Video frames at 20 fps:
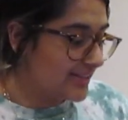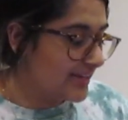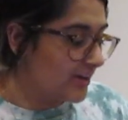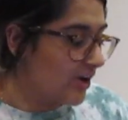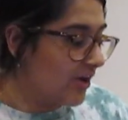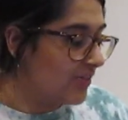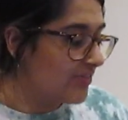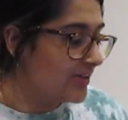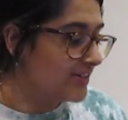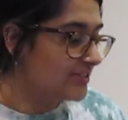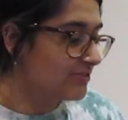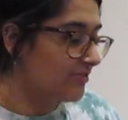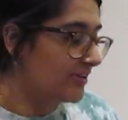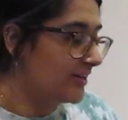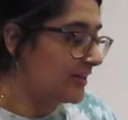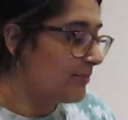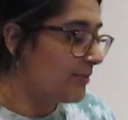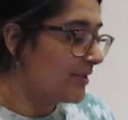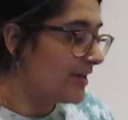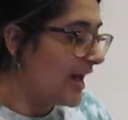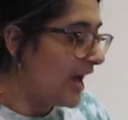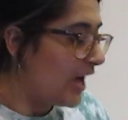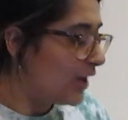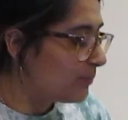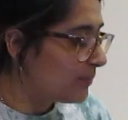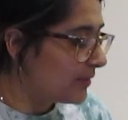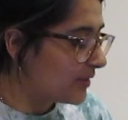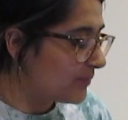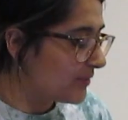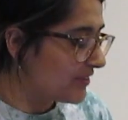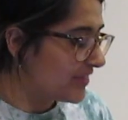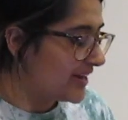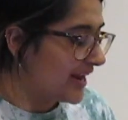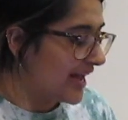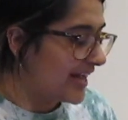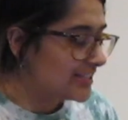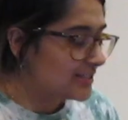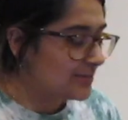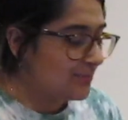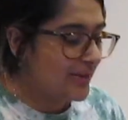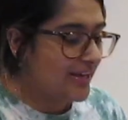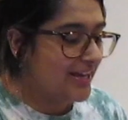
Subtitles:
got that's really been helping with anatomy